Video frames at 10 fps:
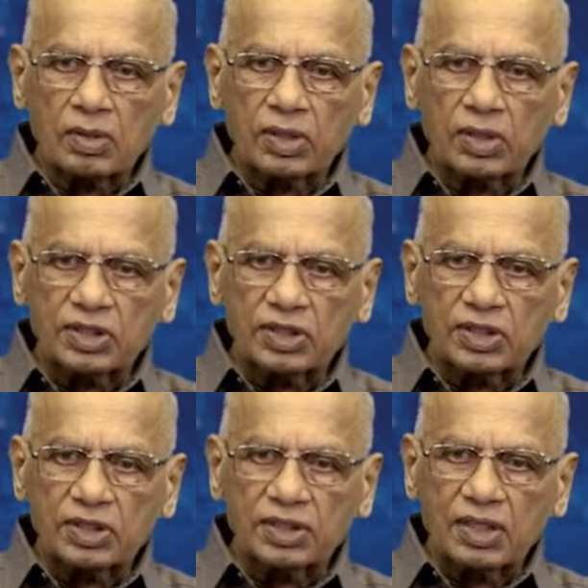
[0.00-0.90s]
You can
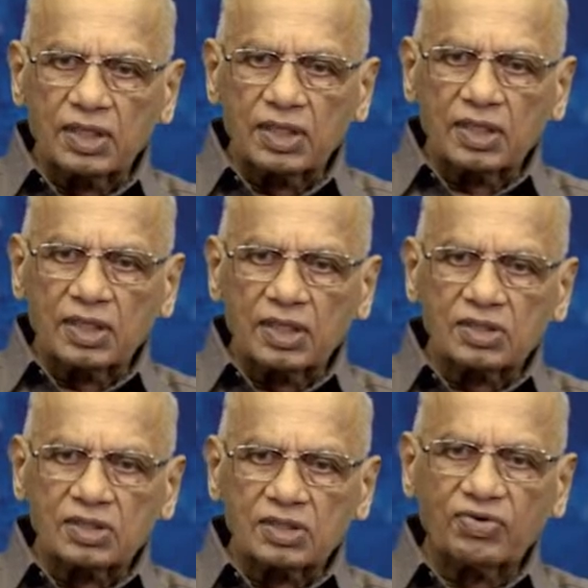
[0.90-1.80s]
see the
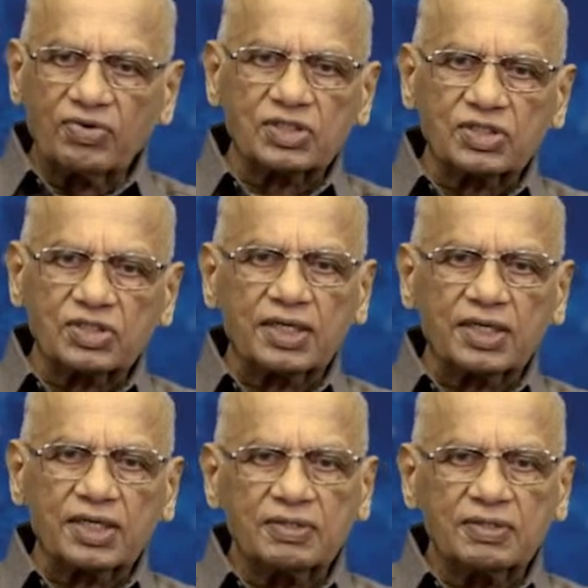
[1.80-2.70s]
sapphire is
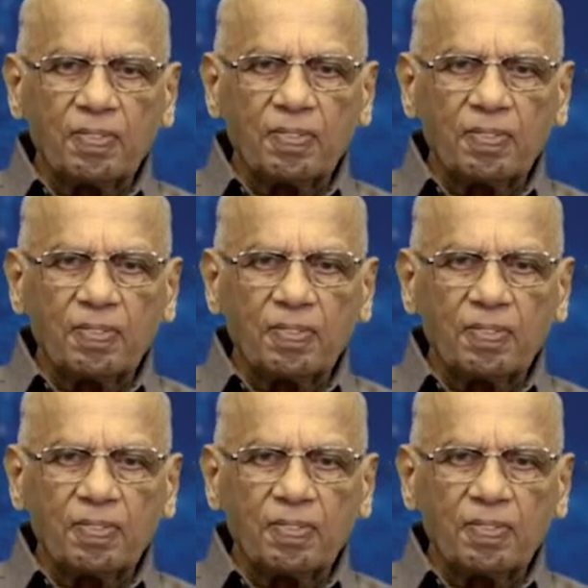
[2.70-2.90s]
cracked.